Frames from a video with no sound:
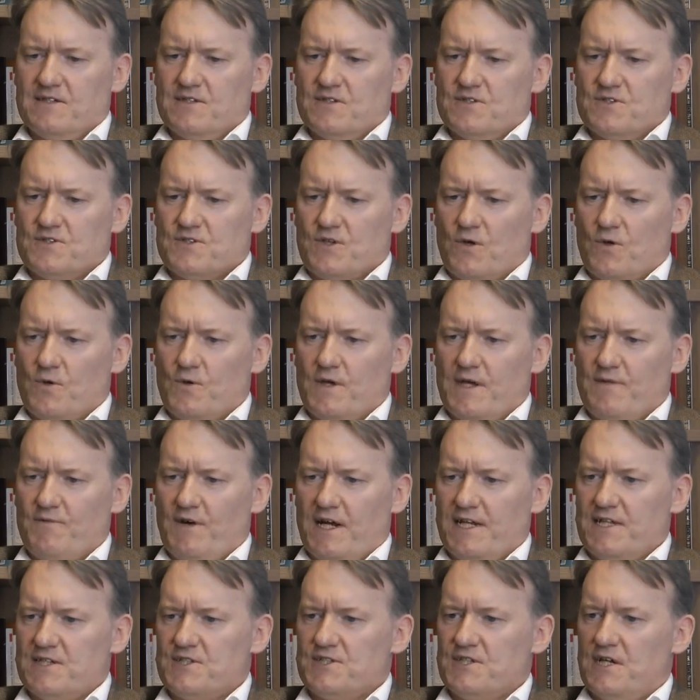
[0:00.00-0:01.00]
So if
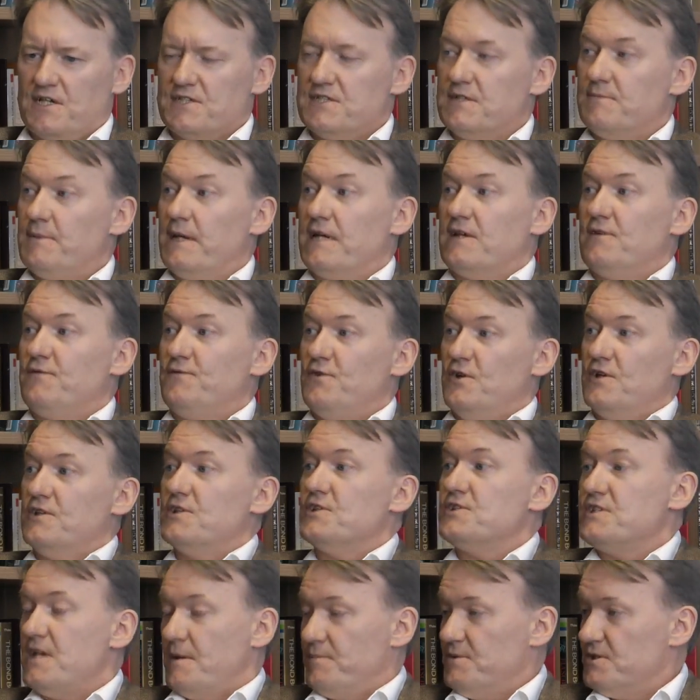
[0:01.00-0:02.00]
I decide to make a further
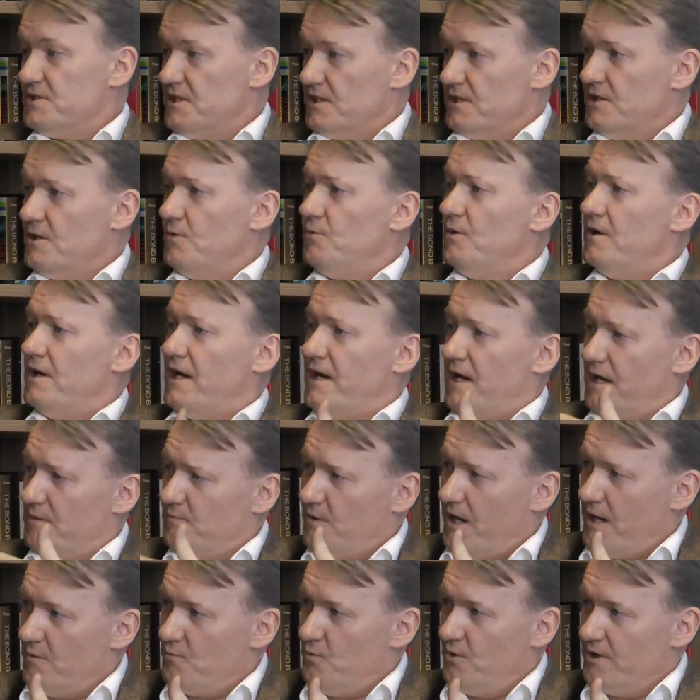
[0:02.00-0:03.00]
step and say, you know what,
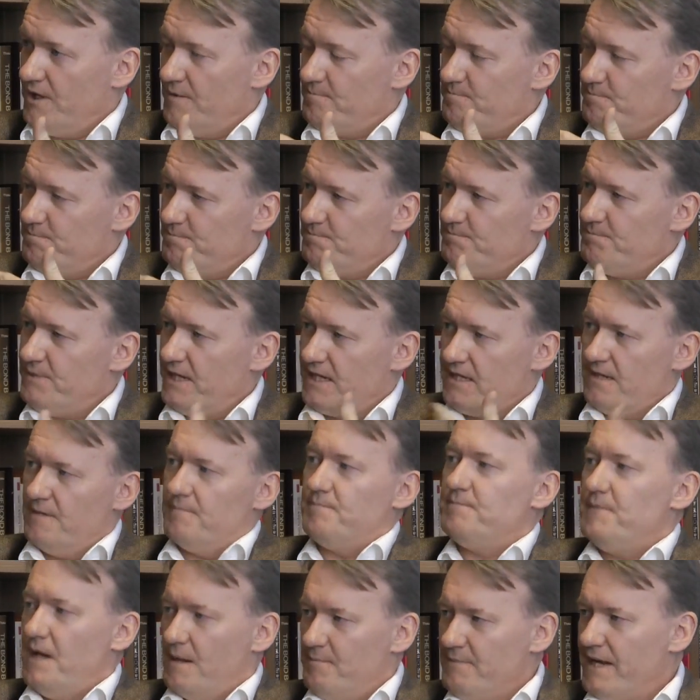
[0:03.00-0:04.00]
I want to pick a
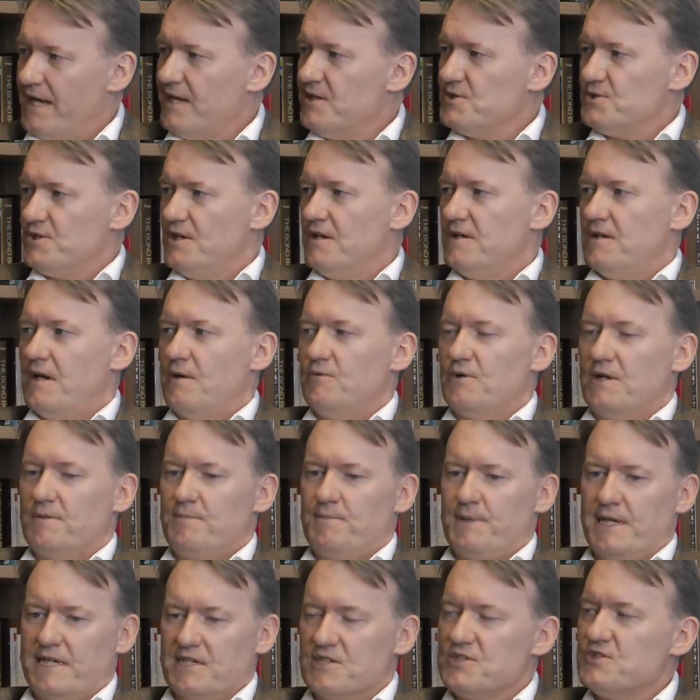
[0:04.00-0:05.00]
manager, I want
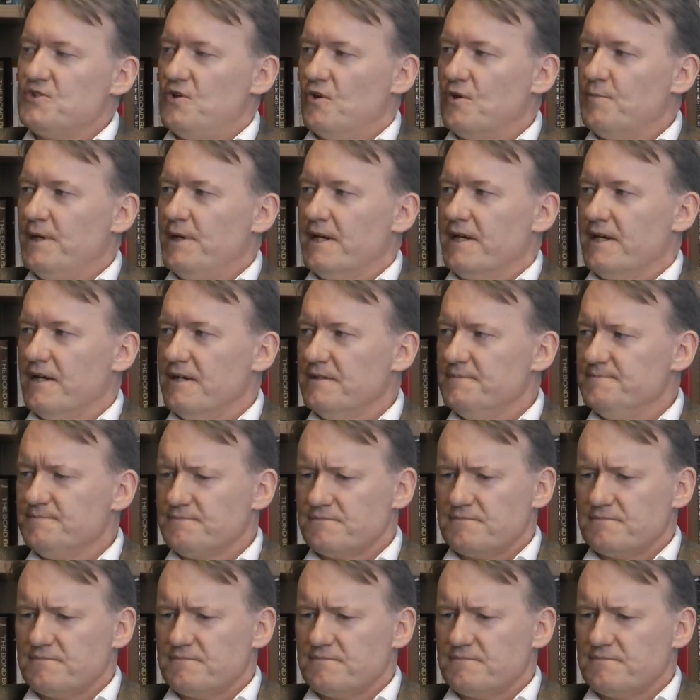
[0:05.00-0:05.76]
to pick a stock picker,